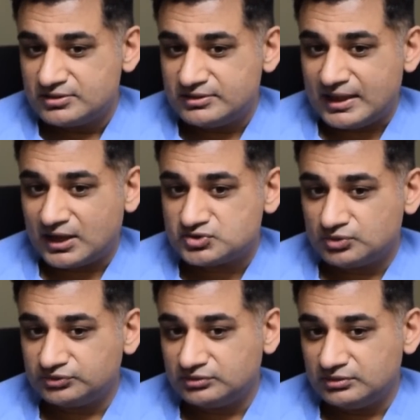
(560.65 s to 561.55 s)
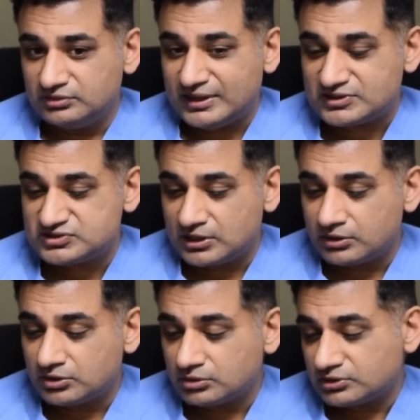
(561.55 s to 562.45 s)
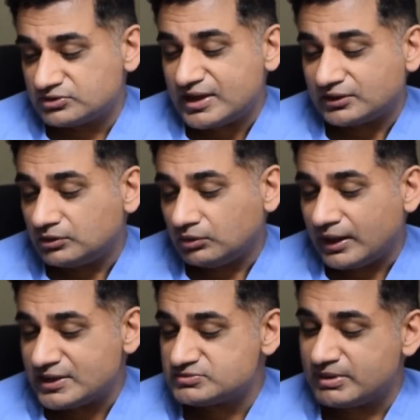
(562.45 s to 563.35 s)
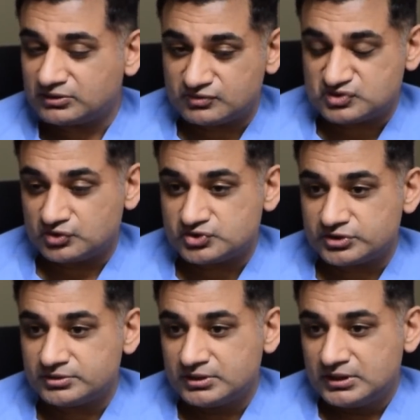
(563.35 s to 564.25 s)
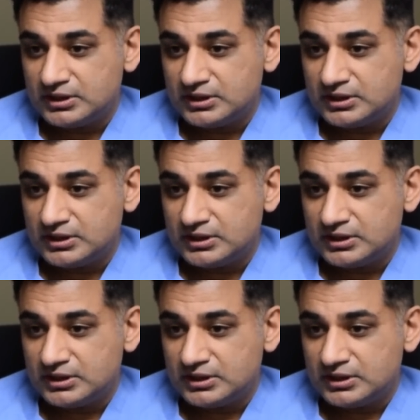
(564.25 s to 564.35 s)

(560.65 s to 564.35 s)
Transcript: the actual dexterity or the technical aspect of surgery.